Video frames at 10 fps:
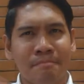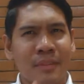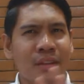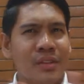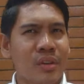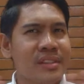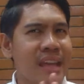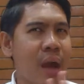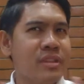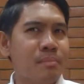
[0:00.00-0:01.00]
So you see
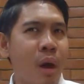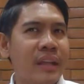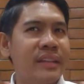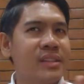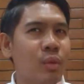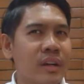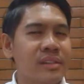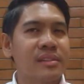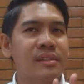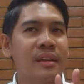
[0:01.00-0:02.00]
how the politics
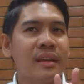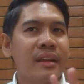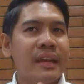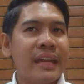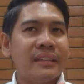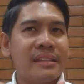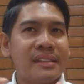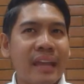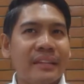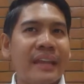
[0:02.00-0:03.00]
works? It is
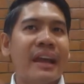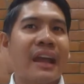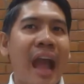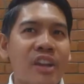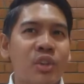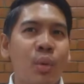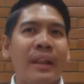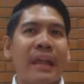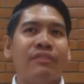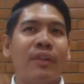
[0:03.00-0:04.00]
said in a casual
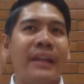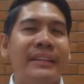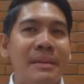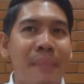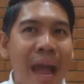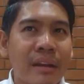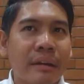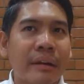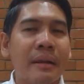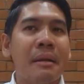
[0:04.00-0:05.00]
and friendly
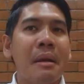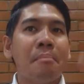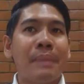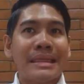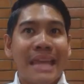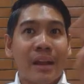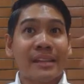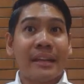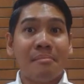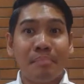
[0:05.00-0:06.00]
manner, but there's
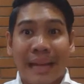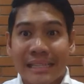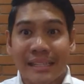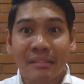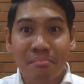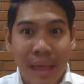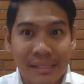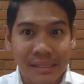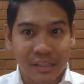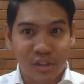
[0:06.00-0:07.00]
an implicit
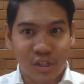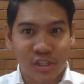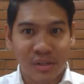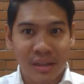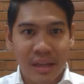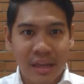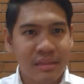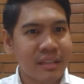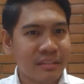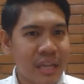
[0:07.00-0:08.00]
message
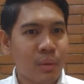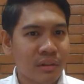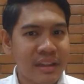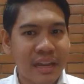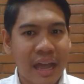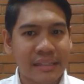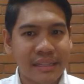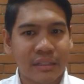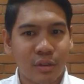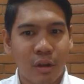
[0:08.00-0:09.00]
that they will realize
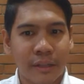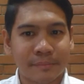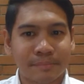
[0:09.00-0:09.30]
later on.